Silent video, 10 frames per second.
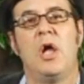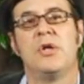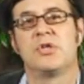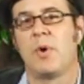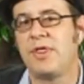
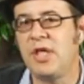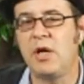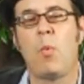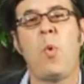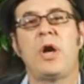So I think
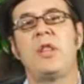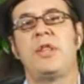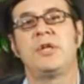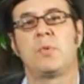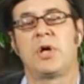one of the
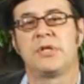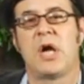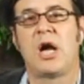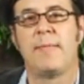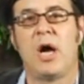things we're going to
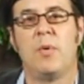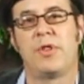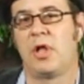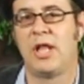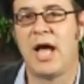talk about with
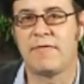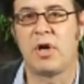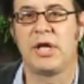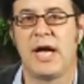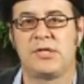a lot of our
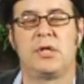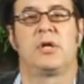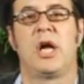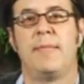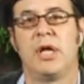guests that are
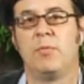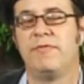coming in,